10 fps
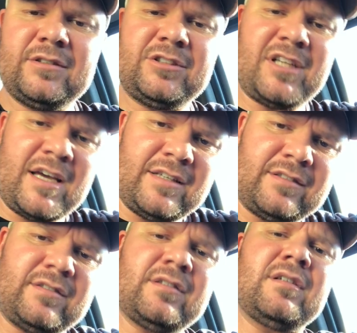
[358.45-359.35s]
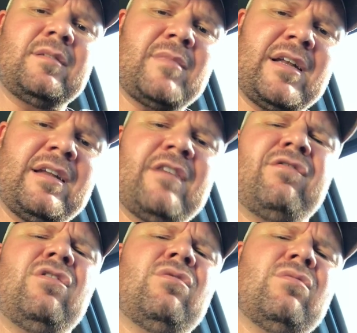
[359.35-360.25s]
chase uh, my
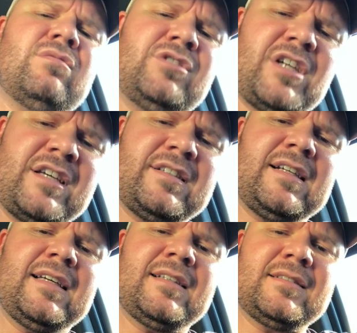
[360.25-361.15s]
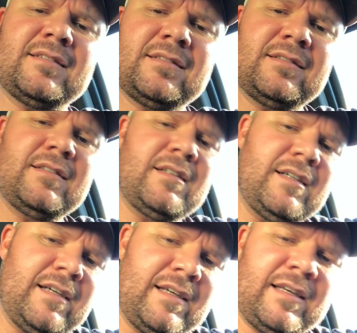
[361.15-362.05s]
nephew chase clinton
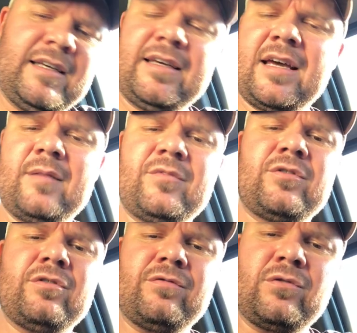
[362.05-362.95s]
he came through